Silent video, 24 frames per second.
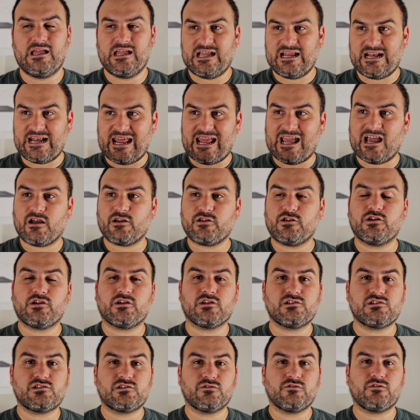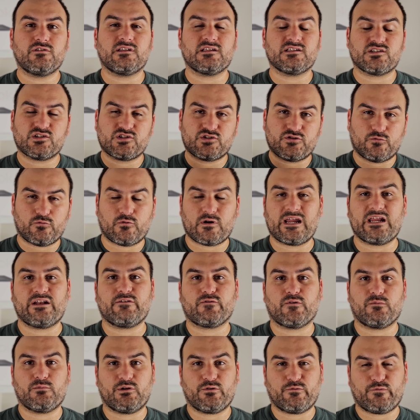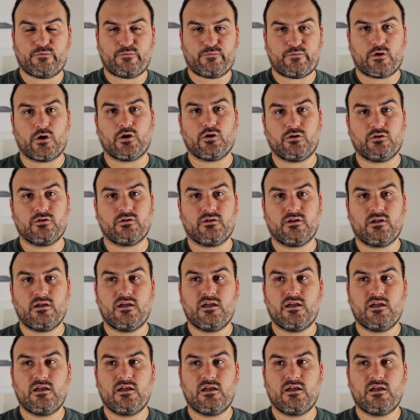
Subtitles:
and how you can do this straight from your phone.